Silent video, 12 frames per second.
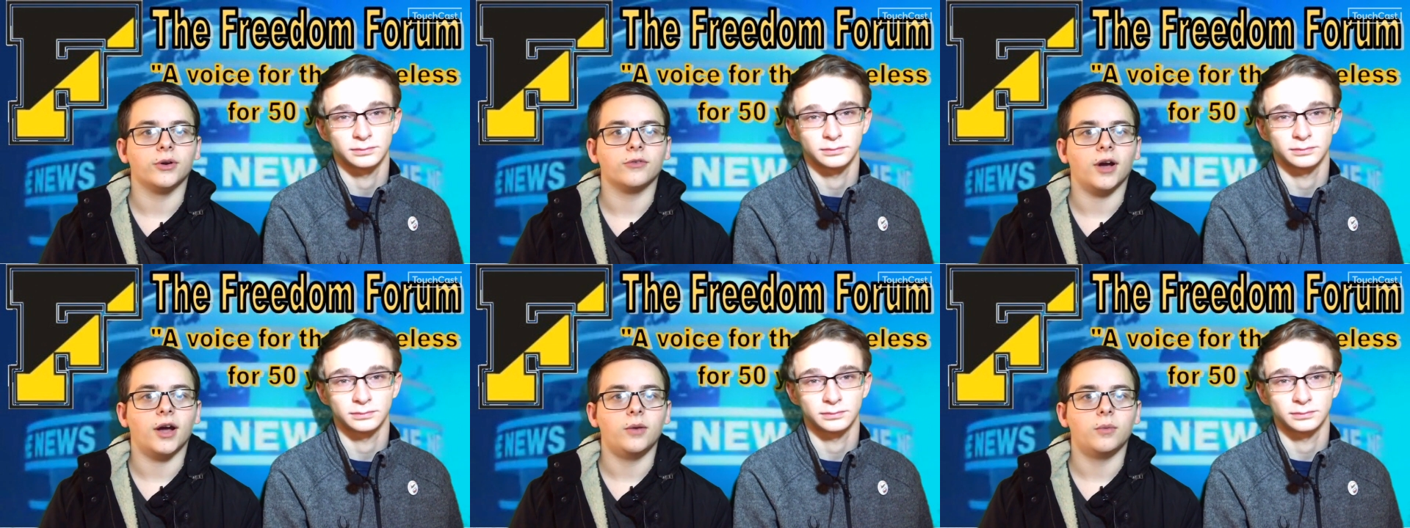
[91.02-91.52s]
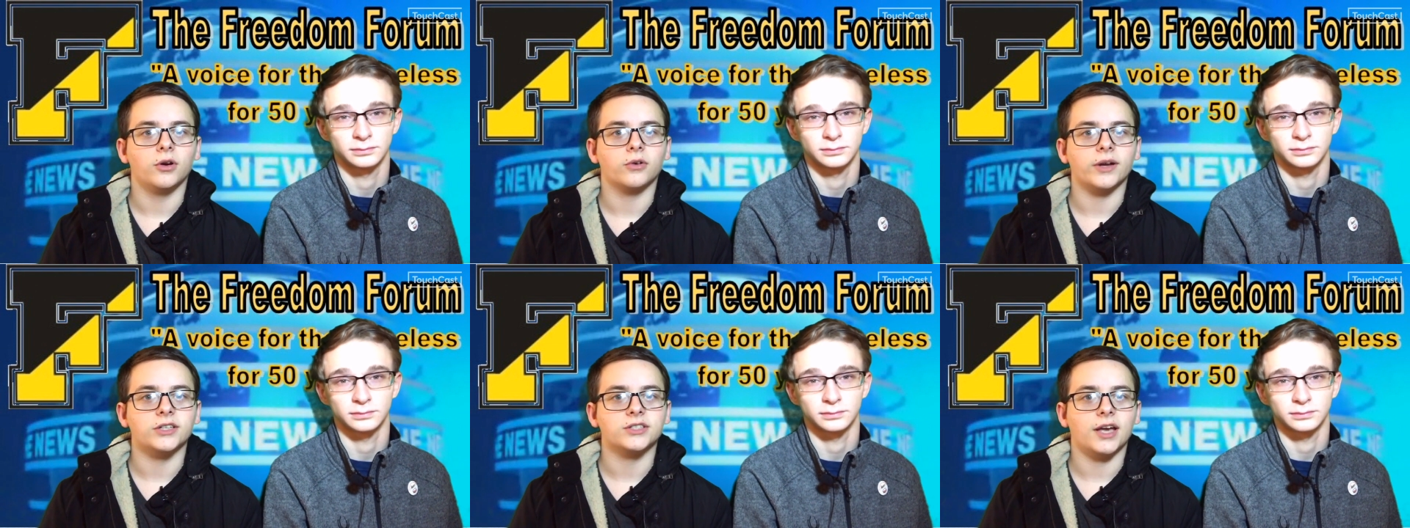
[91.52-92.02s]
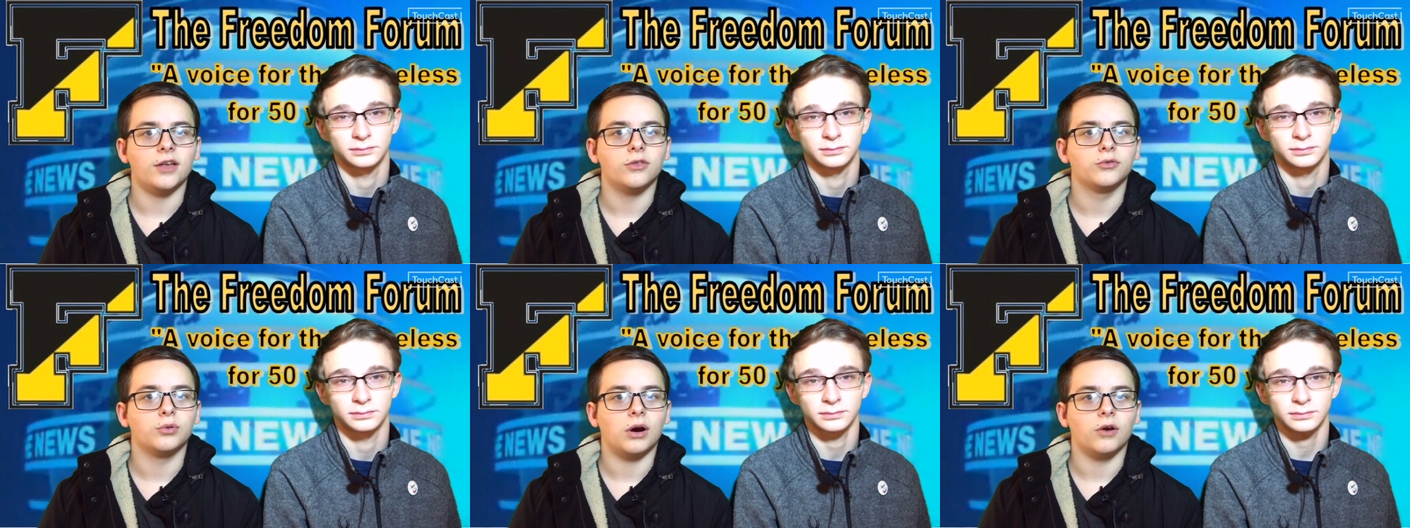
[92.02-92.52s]
Speaker 1: for anyone grades K through
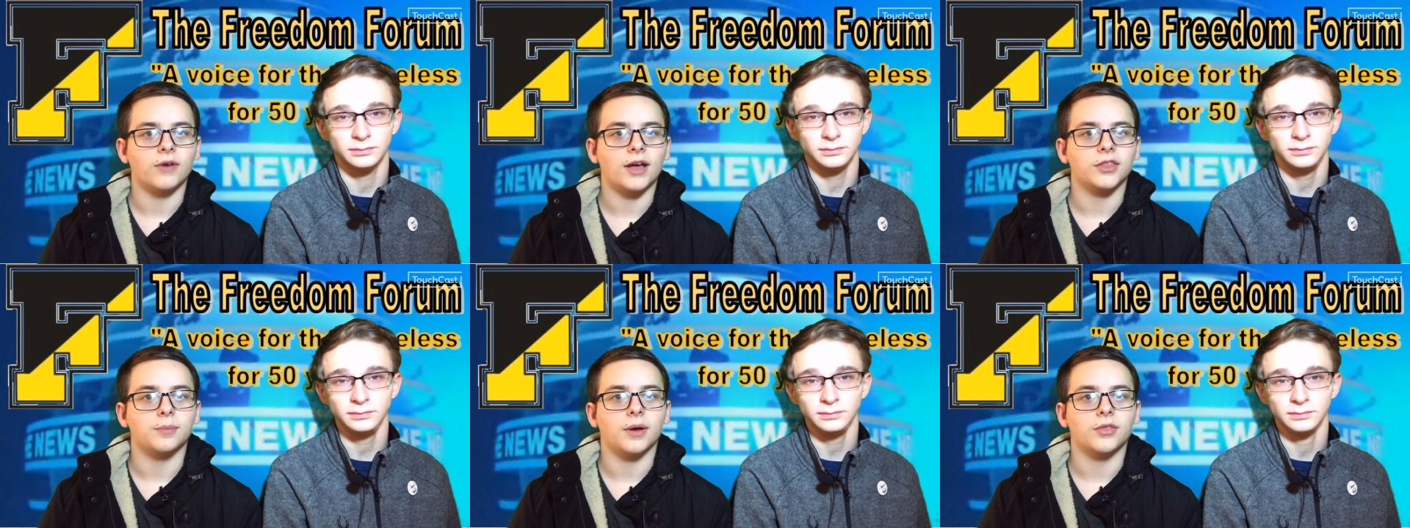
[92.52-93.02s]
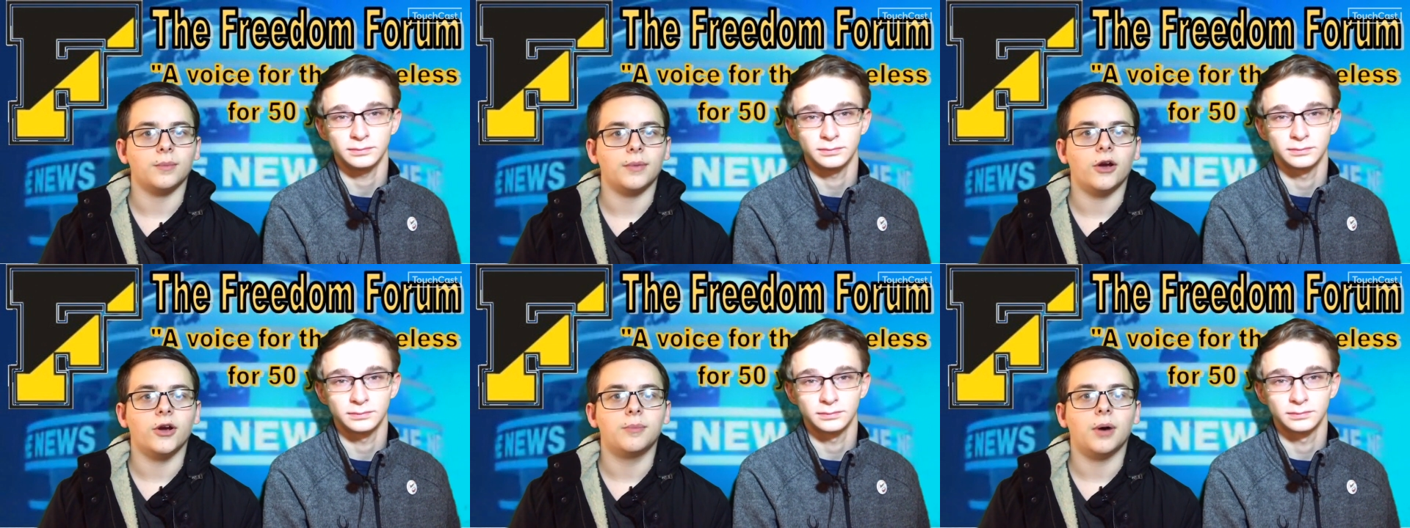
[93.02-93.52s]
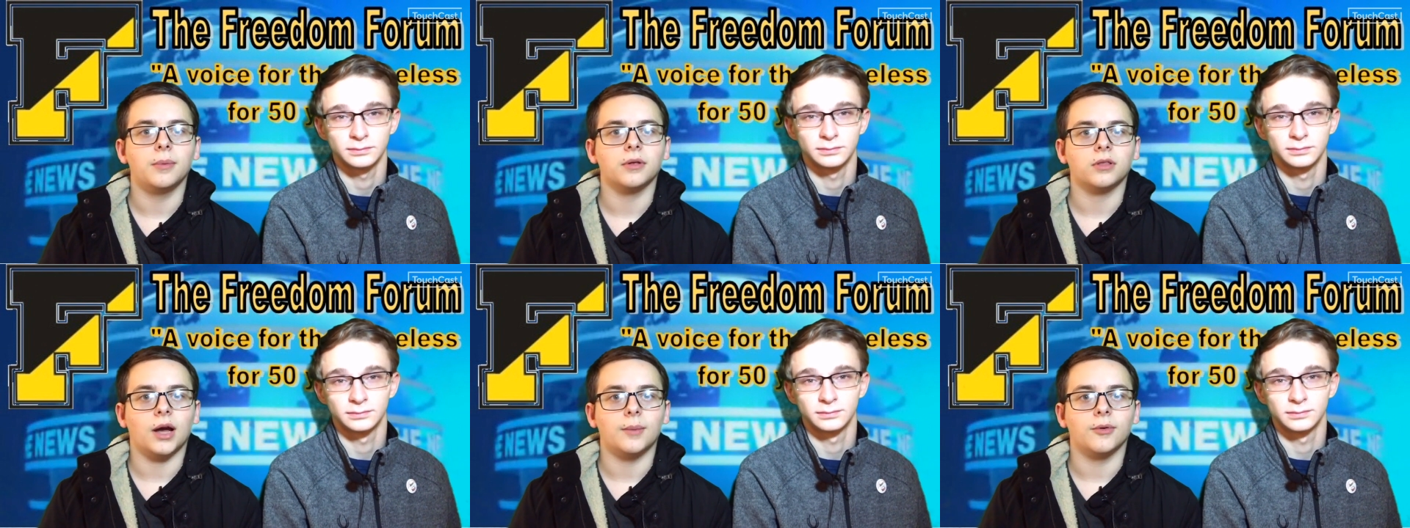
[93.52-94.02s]
12 at the Bethlehem Area Public
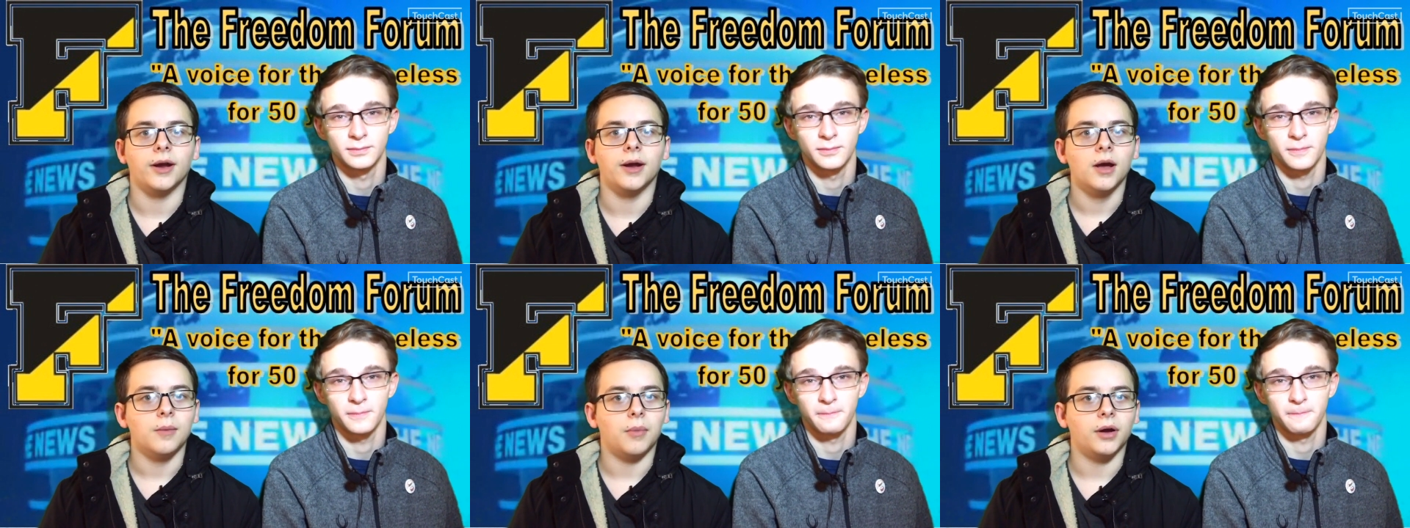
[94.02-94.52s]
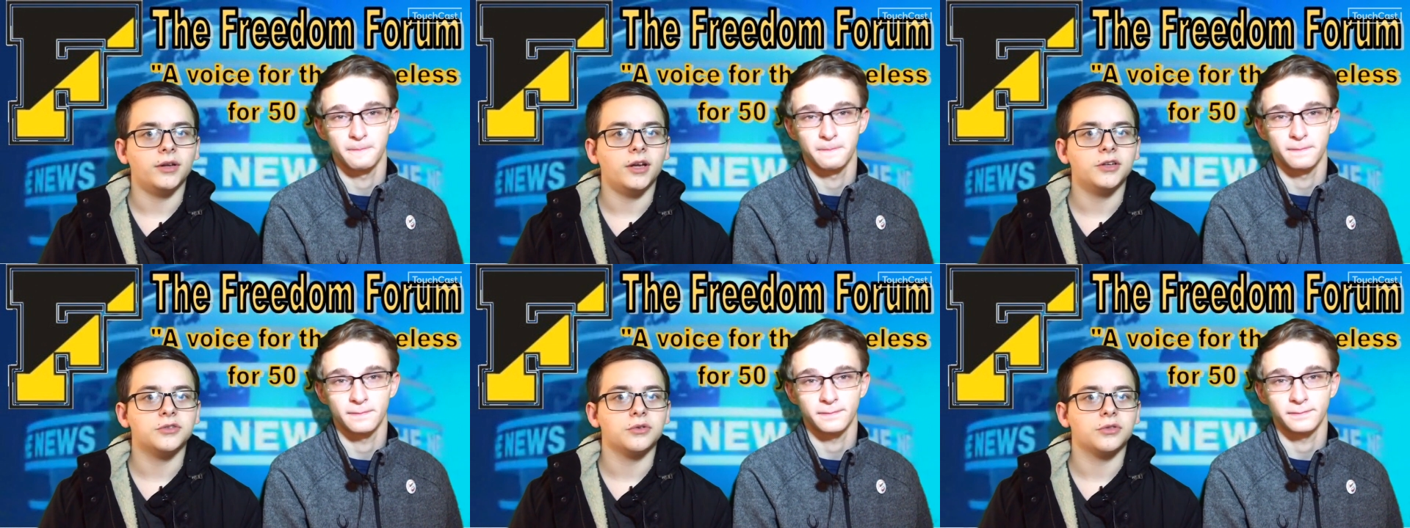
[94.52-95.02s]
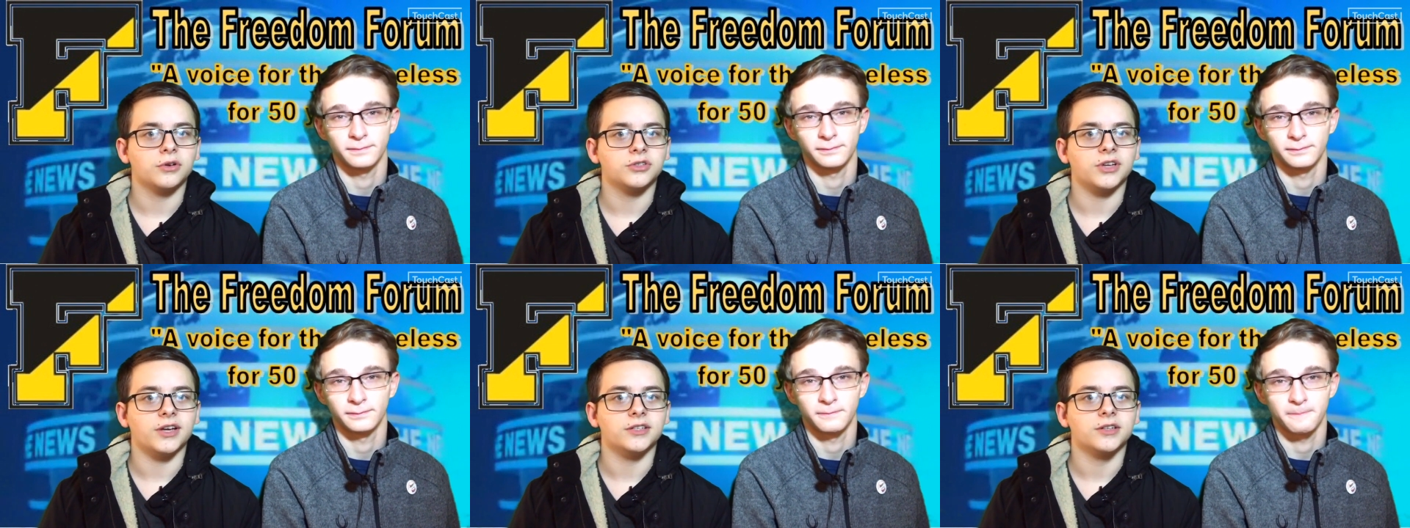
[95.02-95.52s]
Library, Mondays through
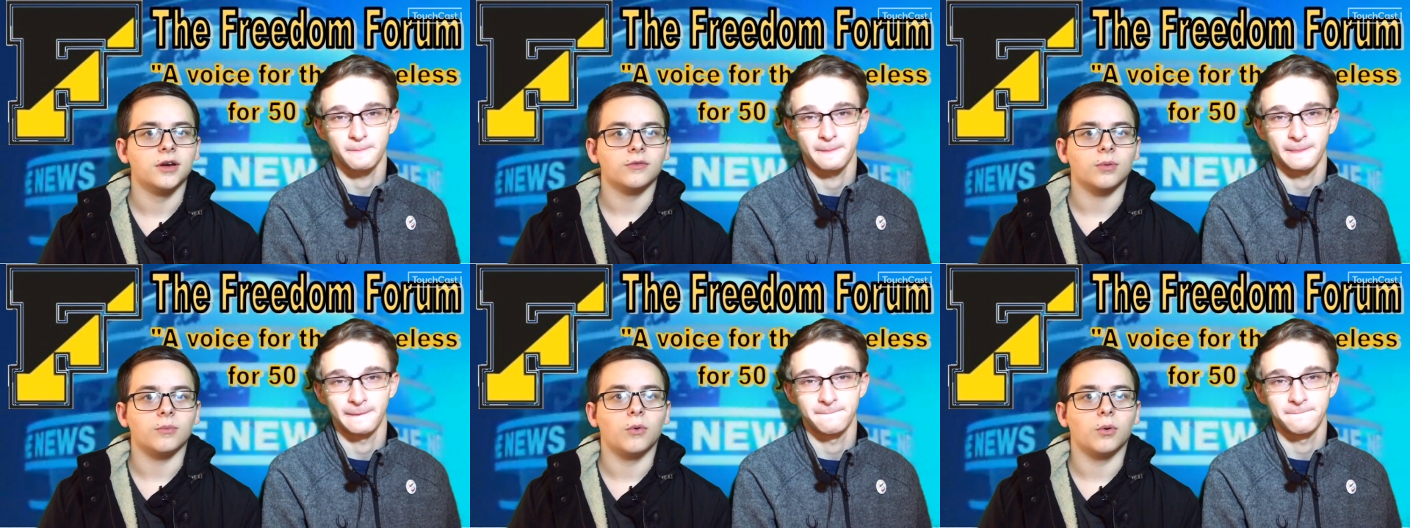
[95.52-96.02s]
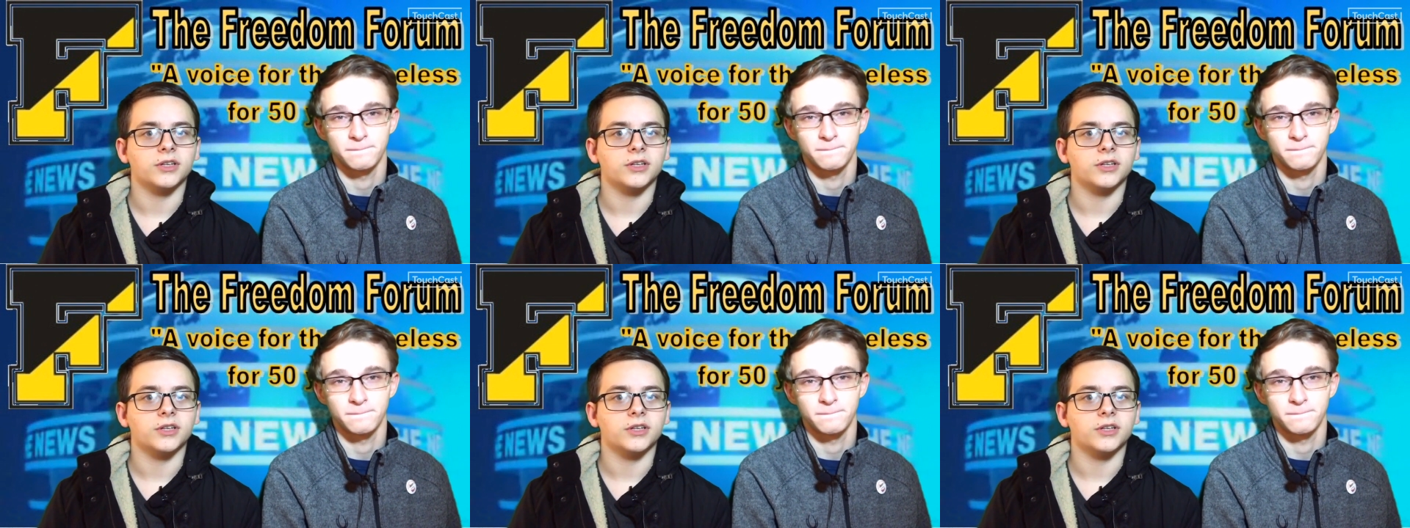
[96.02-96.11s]
Thursdays from 4 to